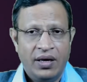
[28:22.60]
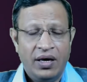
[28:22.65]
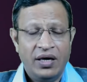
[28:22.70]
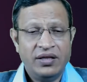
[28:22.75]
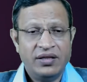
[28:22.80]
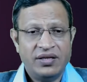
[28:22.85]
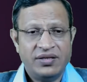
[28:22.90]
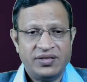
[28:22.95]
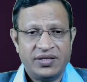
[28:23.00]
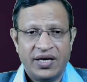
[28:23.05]
in
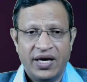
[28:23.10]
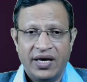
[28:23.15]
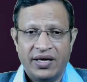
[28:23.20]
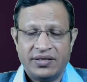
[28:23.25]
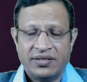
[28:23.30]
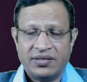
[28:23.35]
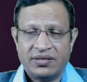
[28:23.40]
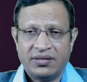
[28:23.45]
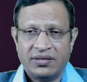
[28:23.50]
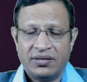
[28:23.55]
this case
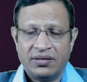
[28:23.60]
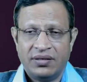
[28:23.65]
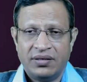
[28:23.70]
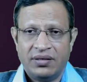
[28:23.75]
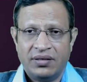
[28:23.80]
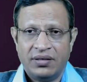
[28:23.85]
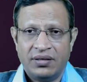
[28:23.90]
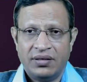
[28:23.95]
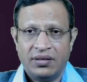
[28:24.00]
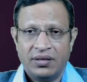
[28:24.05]

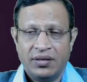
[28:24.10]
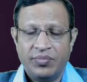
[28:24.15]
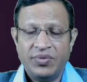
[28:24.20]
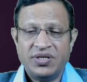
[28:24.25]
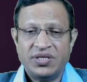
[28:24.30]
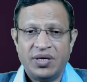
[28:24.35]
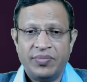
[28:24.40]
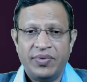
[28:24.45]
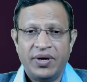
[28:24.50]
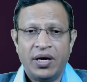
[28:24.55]
miss
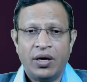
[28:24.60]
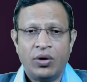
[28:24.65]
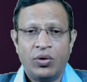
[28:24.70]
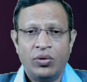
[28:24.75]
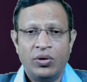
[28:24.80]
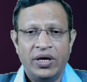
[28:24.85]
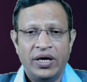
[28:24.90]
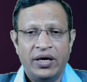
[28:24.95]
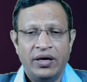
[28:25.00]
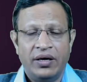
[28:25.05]
samira
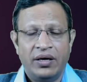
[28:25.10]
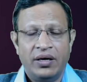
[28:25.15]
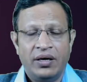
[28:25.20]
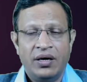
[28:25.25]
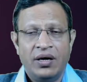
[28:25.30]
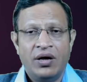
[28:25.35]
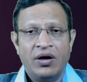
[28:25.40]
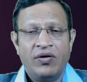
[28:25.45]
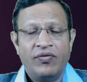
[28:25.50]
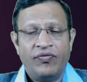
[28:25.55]
kohli
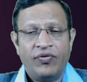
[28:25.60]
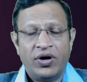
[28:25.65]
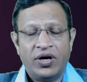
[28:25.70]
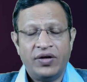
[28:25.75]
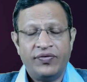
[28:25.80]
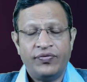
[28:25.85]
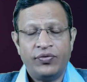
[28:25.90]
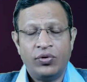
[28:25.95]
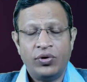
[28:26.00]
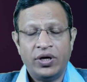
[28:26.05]

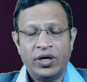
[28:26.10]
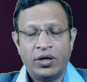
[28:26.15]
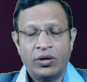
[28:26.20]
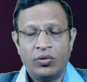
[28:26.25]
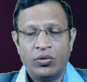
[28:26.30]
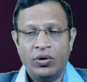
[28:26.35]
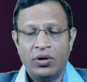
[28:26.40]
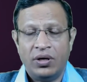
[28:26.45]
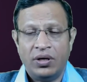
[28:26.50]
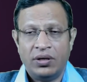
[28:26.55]
44 year
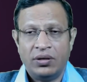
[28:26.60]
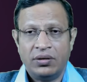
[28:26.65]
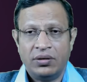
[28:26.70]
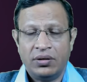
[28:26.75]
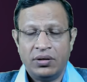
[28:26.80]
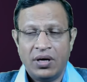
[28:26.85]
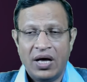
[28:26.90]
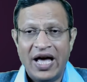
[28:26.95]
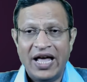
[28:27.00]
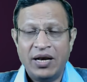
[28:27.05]
old
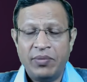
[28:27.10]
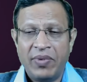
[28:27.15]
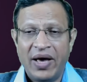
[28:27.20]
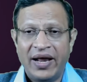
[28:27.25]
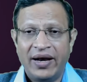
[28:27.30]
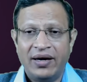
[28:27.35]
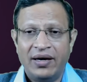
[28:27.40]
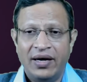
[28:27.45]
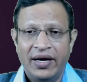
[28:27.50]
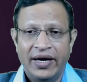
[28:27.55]

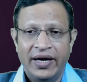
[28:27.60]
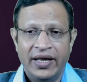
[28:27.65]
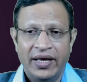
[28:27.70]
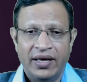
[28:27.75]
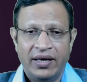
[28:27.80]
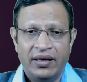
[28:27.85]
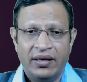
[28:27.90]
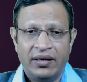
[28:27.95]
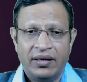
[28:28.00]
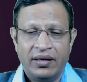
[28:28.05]
unmarried lady
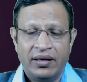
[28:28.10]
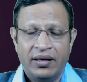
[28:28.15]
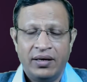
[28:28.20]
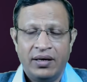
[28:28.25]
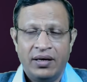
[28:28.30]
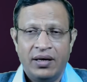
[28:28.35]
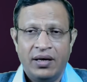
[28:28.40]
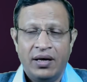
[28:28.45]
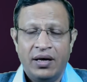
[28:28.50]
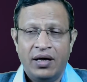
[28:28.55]

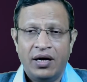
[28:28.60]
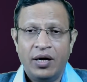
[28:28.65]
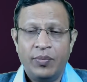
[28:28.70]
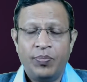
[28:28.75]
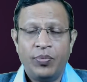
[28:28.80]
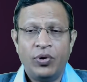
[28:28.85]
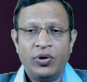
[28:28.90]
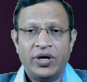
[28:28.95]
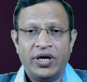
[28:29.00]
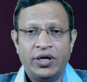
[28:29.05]

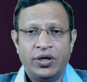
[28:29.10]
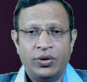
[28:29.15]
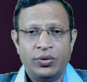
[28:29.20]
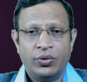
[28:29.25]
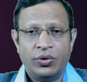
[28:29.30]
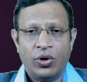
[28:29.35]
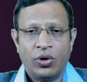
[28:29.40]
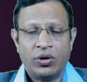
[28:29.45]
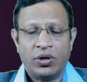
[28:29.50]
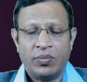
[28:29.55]
reported to
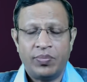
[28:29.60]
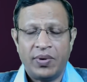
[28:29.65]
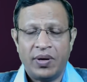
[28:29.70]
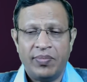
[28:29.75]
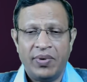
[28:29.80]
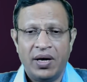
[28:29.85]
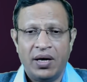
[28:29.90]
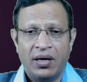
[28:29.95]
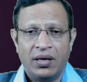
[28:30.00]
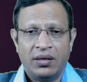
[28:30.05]
dr
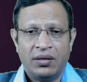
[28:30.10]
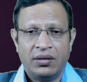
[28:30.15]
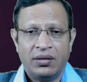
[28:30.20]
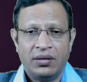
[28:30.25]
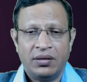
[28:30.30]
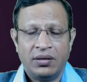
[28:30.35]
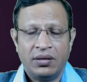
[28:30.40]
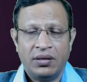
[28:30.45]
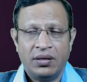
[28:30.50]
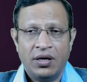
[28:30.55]
prabha
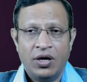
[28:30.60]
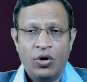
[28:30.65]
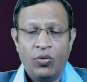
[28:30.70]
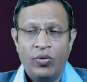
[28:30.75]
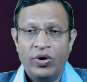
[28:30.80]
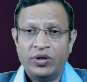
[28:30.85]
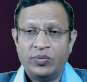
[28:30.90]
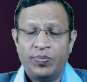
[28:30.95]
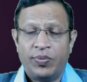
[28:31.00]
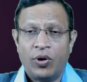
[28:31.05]

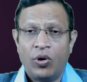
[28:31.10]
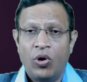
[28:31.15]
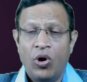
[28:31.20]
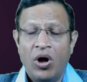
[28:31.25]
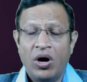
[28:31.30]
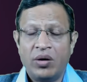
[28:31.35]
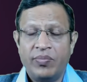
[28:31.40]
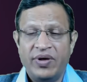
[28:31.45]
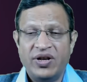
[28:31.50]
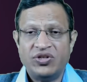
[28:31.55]
with
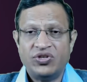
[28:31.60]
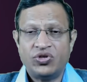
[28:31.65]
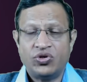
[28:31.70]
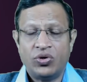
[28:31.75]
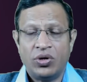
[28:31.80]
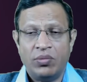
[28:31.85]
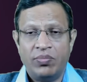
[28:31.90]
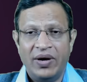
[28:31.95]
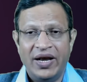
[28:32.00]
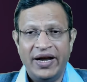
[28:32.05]
prolonged
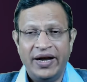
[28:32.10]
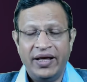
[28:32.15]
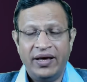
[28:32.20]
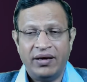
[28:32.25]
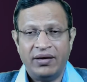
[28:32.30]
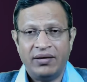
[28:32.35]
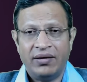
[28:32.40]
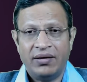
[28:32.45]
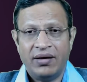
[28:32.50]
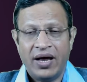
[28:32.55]
menstrual bleeding
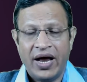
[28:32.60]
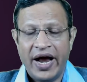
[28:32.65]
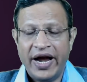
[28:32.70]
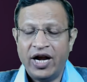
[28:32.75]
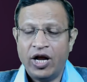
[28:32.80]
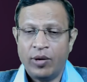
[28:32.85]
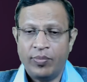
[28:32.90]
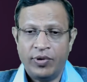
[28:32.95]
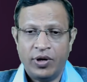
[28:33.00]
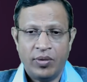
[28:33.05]

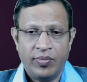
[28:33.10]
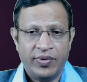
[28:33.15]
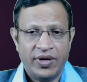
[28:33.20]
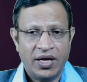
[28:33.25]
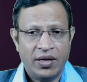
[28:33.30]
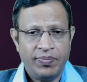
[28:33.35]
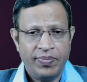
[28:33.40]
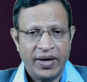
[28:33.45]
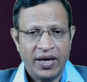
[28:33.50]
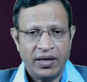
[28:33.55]
and
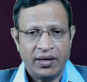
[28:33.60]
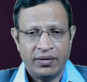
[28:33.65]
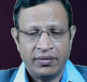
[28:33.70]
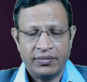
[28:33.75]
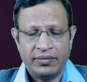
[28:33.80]
abdominal pain